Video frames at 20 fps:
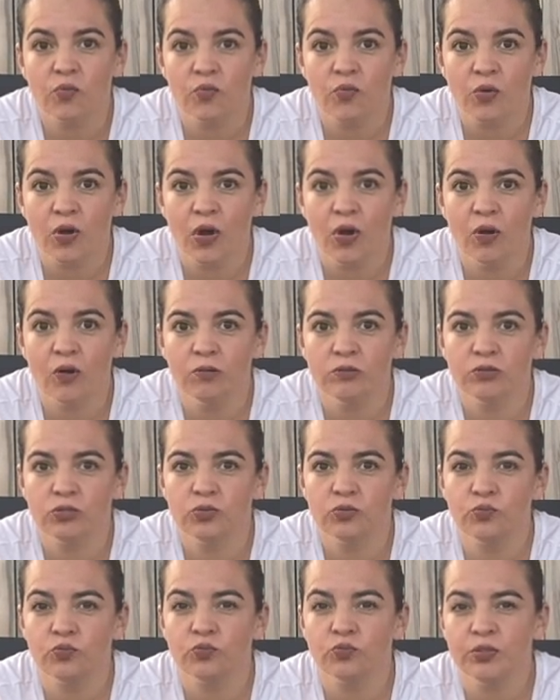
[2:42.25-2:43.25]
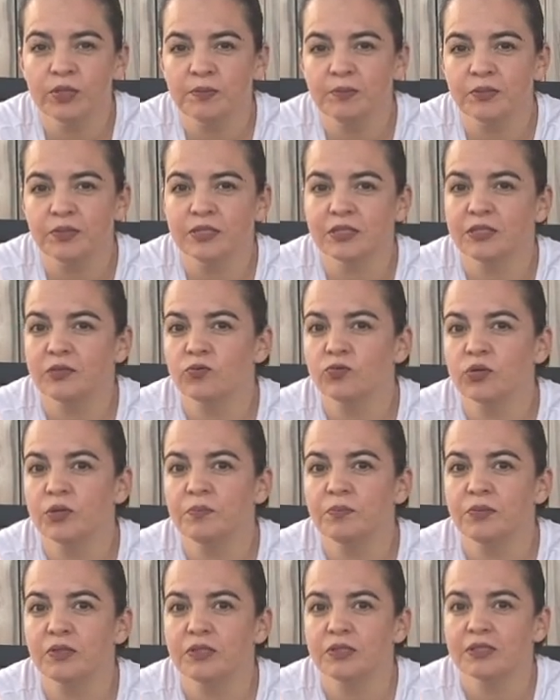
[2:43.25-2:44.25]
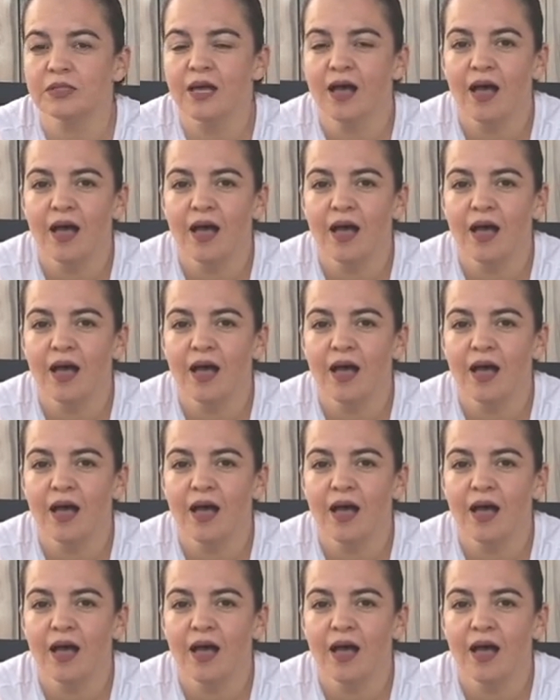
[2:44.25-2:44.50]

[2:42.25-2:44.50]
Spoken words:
grow to ripples and ripples